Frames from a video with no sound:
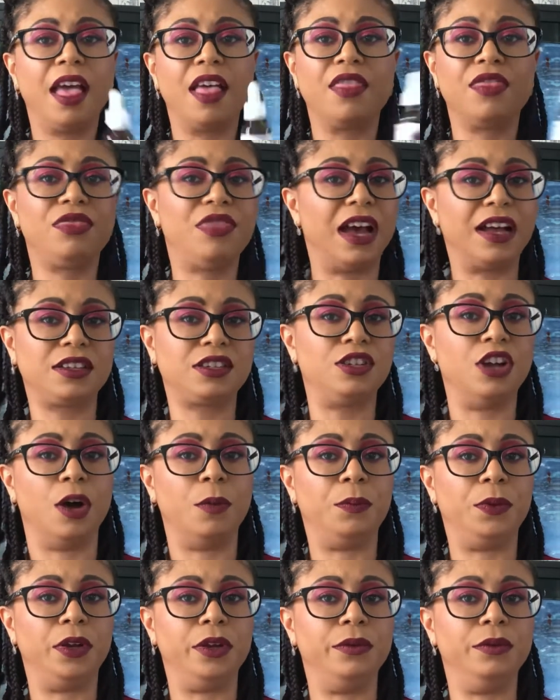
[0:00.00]
That's not
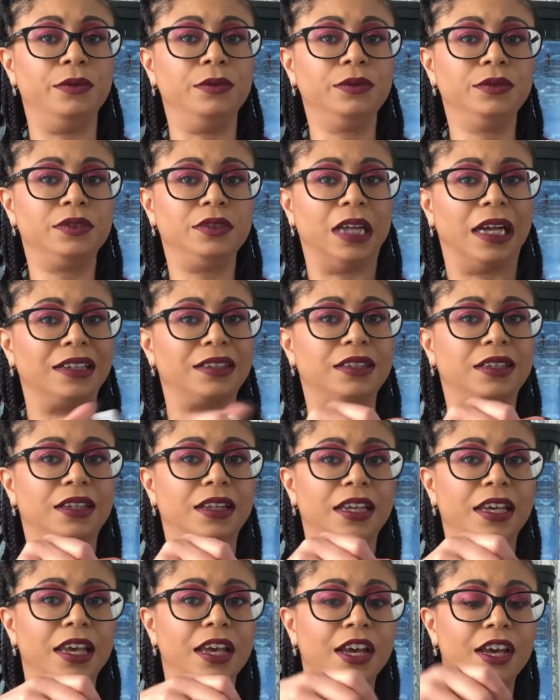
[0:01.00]
blue, that's
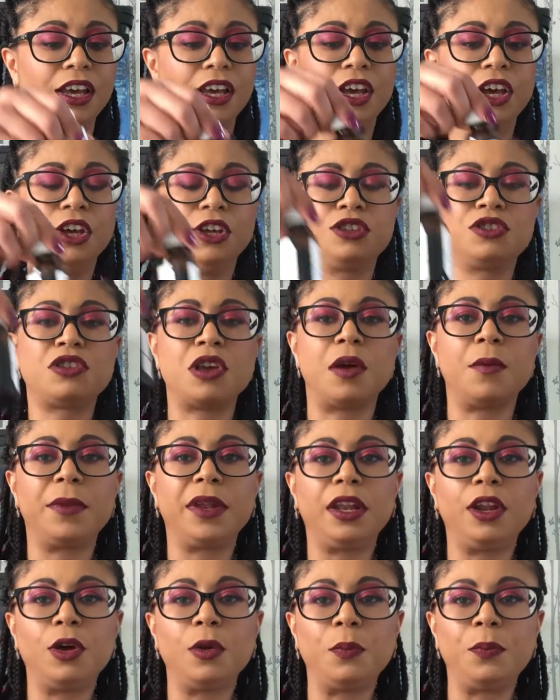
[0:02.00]
clear. So I'm a
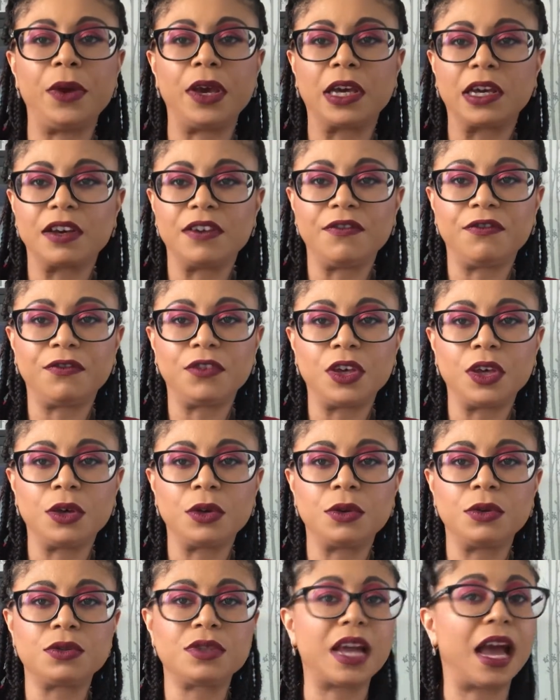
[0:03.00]
little bit
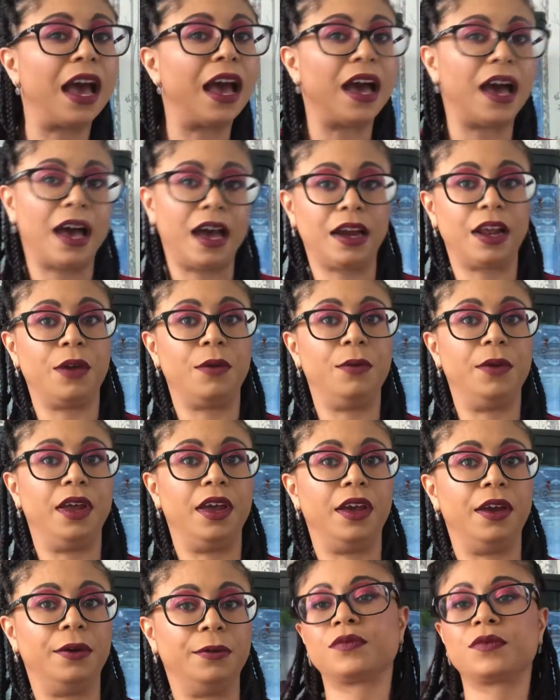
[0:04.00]
confused. I don't
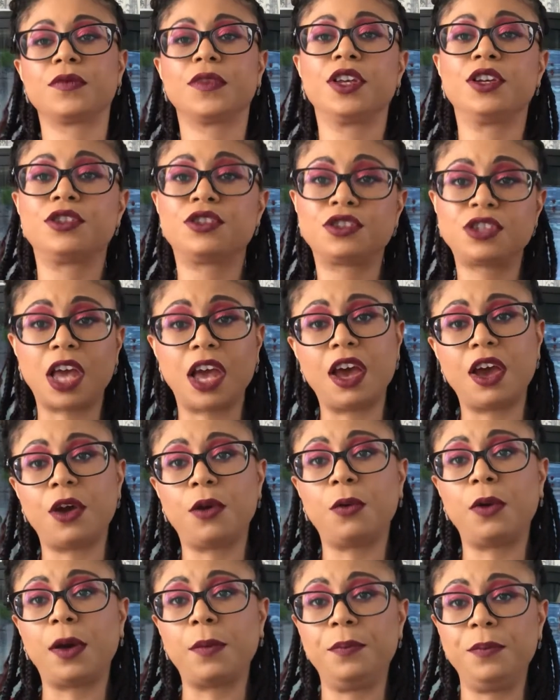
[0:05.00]
know. So
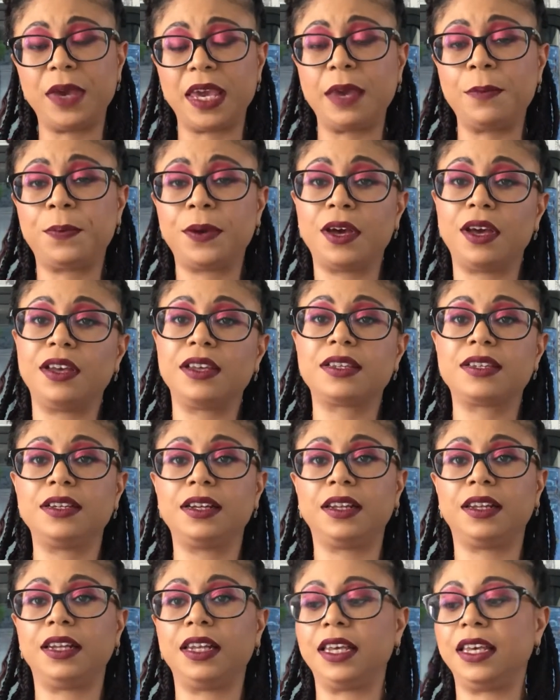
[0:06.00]
me
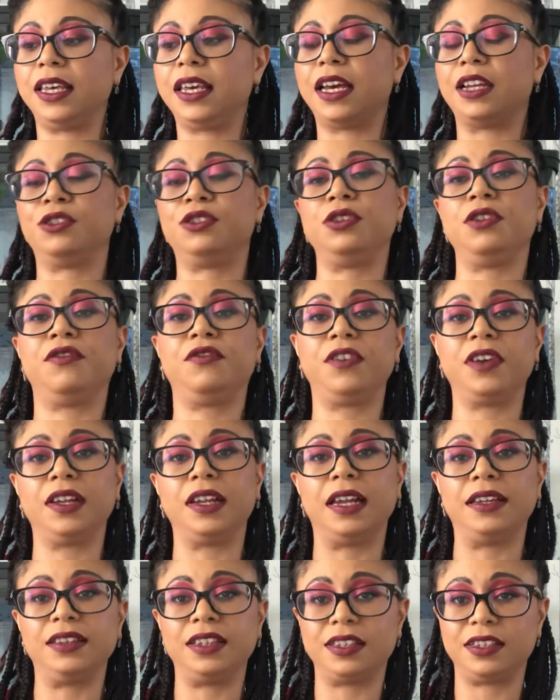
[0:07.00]
personally, I do feel
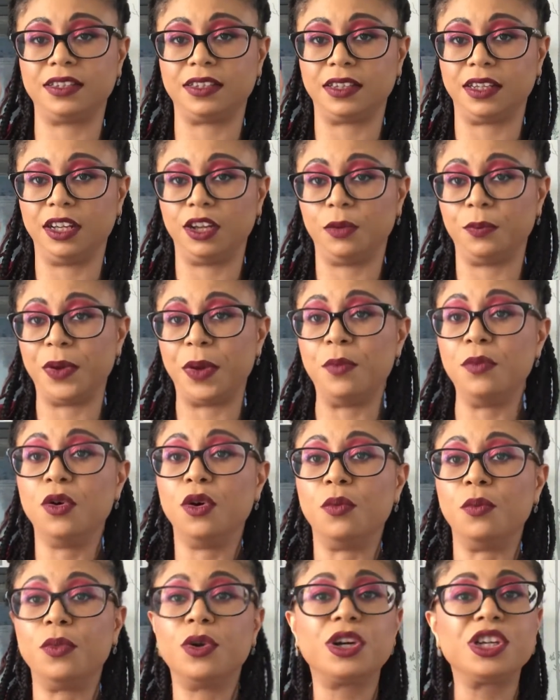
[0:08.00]
like this is a little bit more
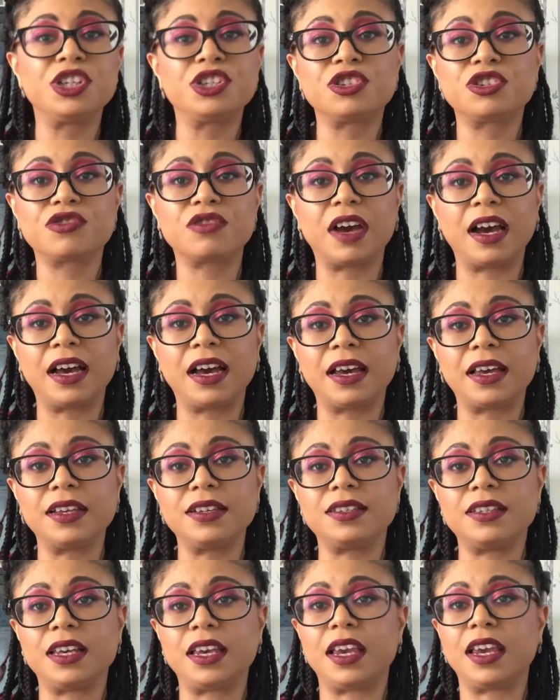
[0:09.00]

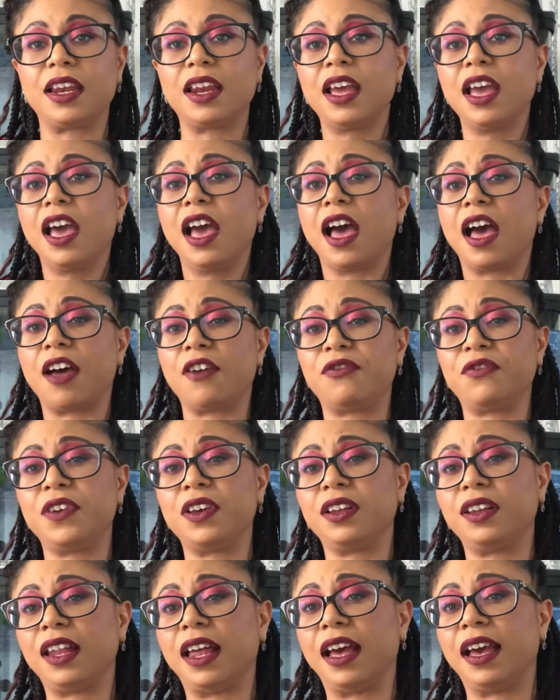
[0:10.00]
moisturising. I feel
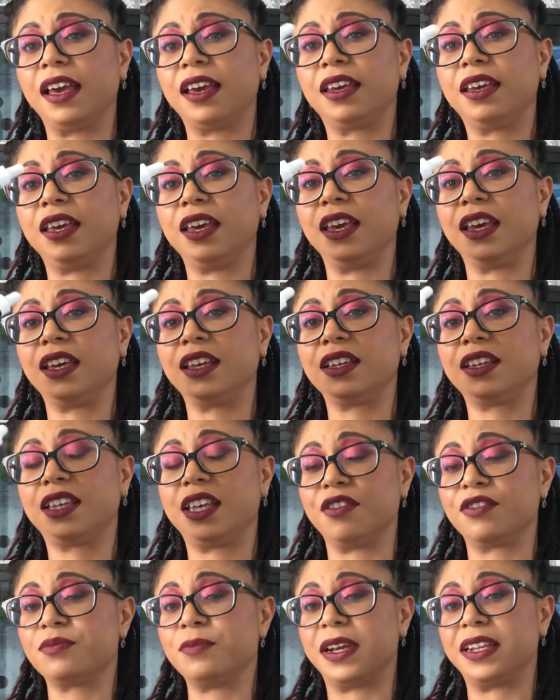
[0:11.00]
like it
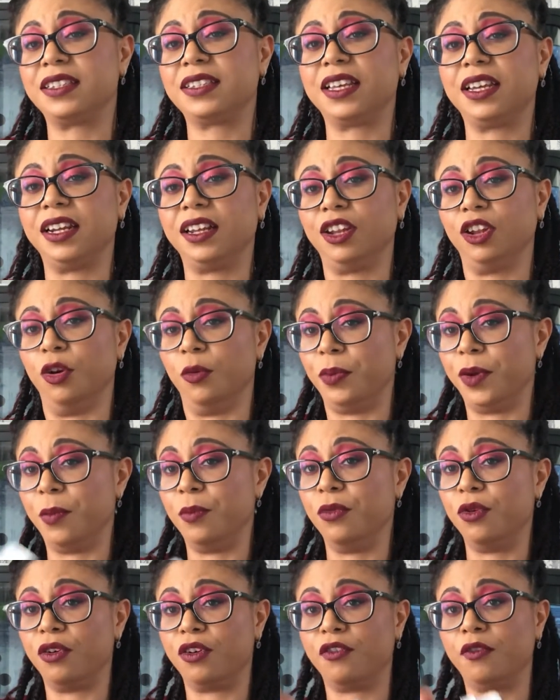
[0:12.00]
gives my skin a little bit
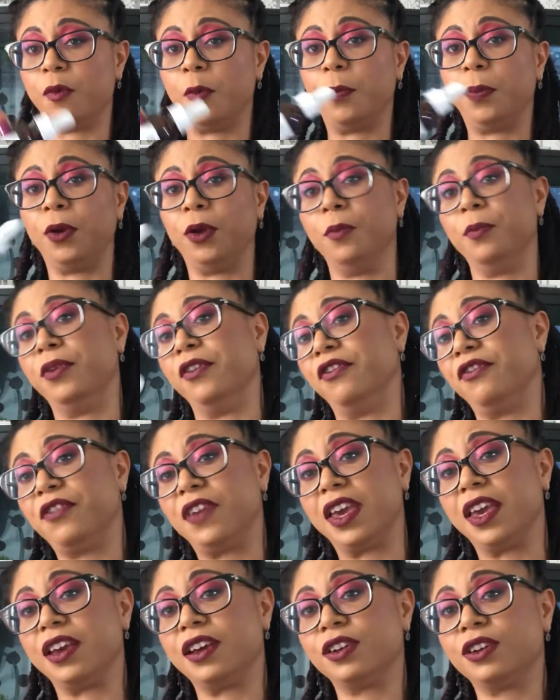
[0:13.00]
more of a plumper
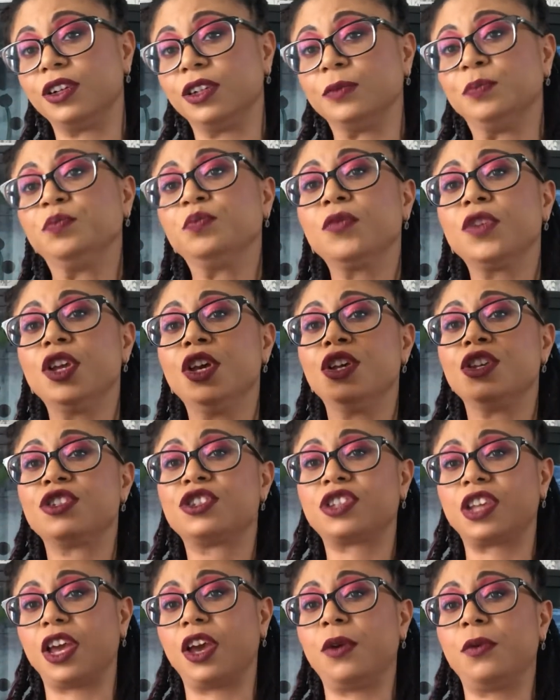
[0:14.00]
feel.
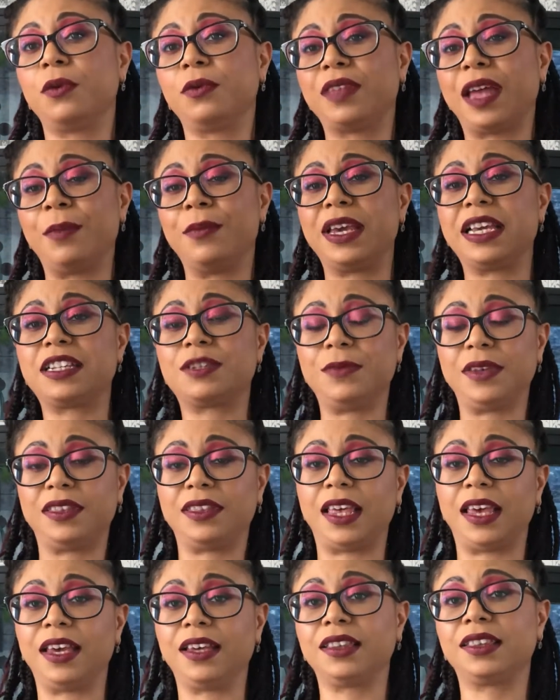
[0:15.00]
So that makes me
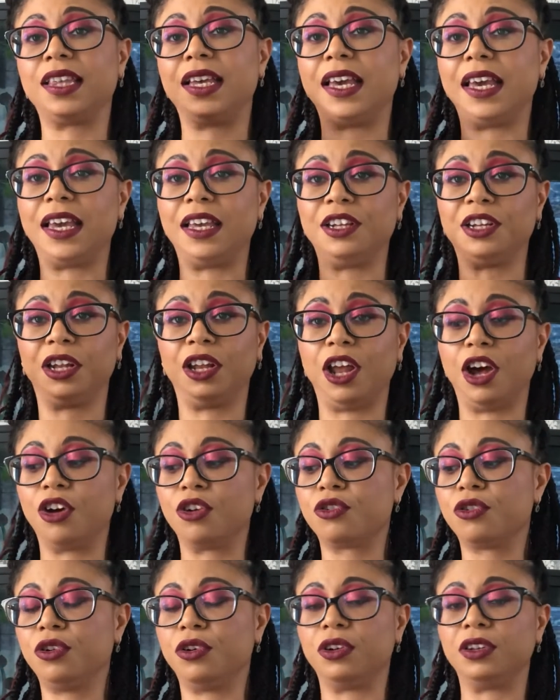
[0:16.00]
think that in the long
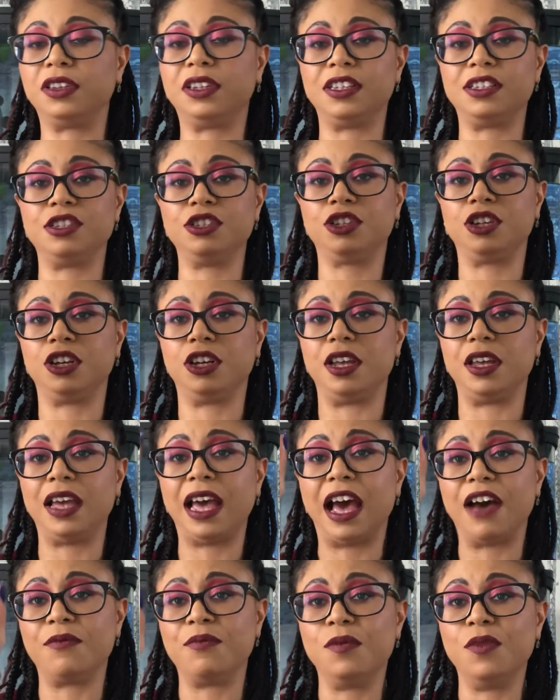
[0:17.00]
run, this is going to
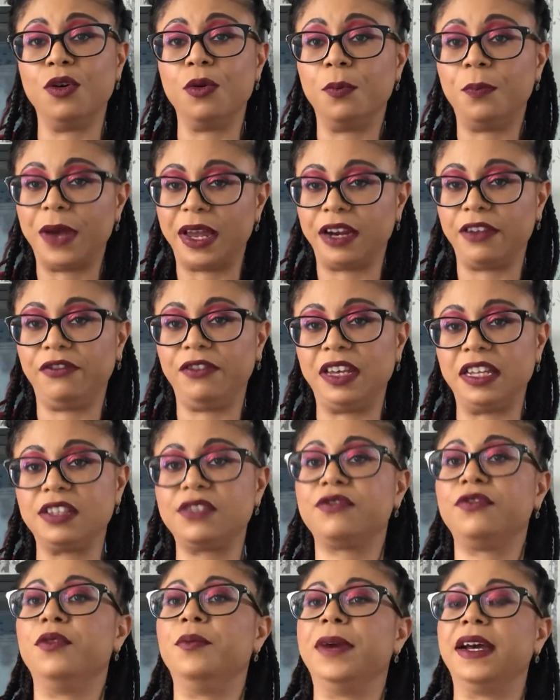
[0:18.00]
have more benefits
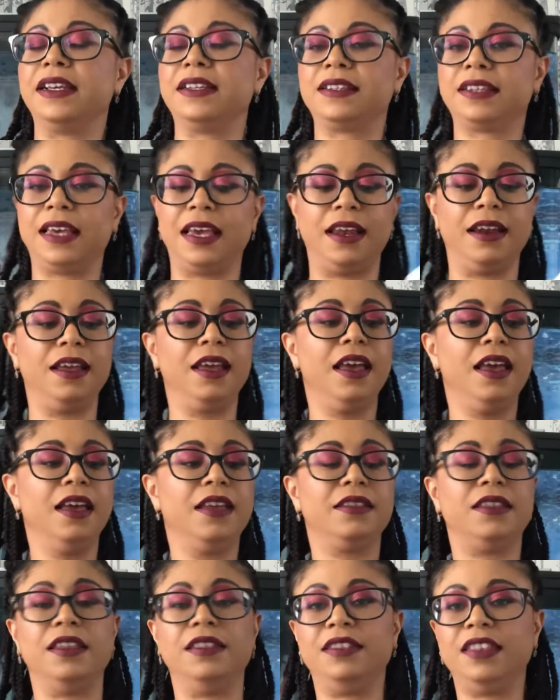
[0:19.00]
for my skin
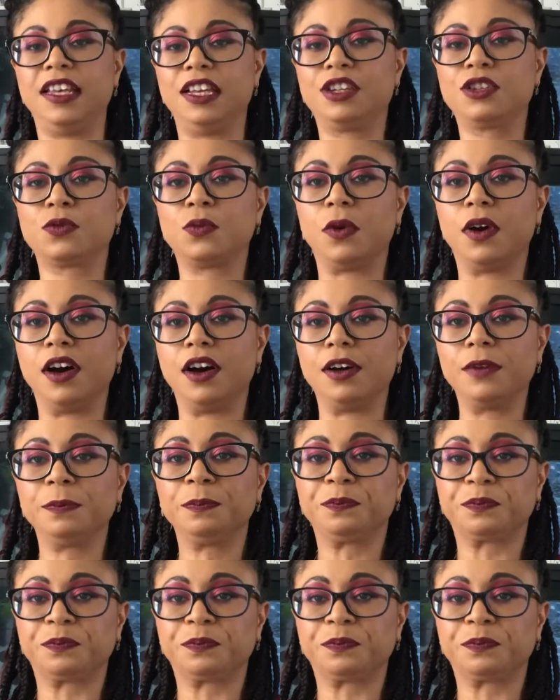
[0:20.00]
than this one.